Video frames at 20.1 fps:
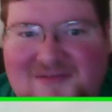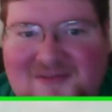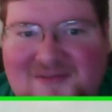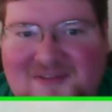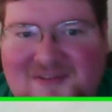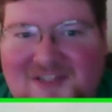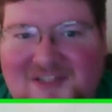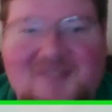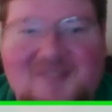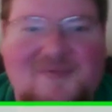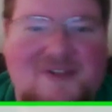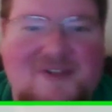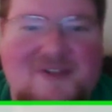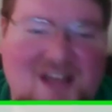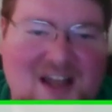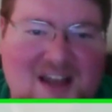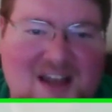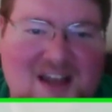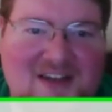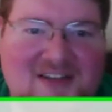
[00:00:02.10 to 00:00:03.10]
Things we
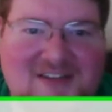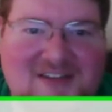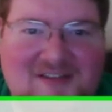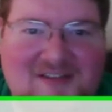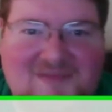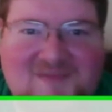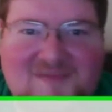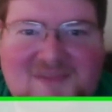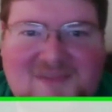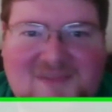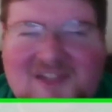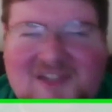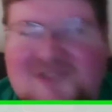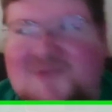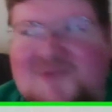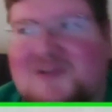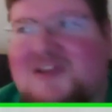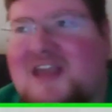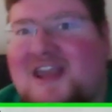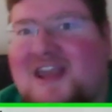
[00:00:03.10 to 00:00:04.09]
liked, things we
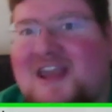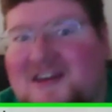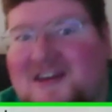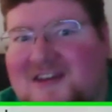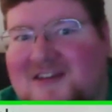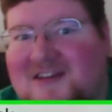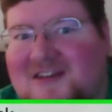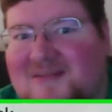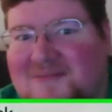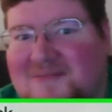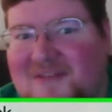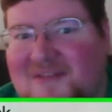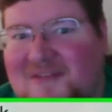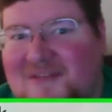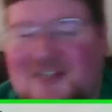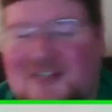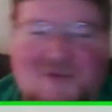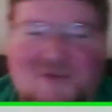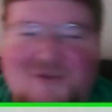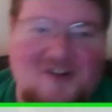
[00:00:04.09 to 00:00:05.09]
hated, things
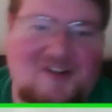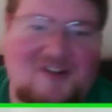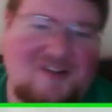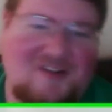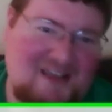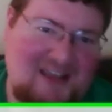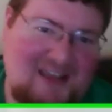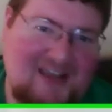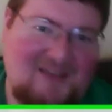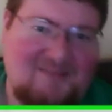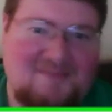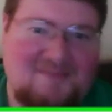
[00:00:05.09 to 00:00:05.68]
were eh.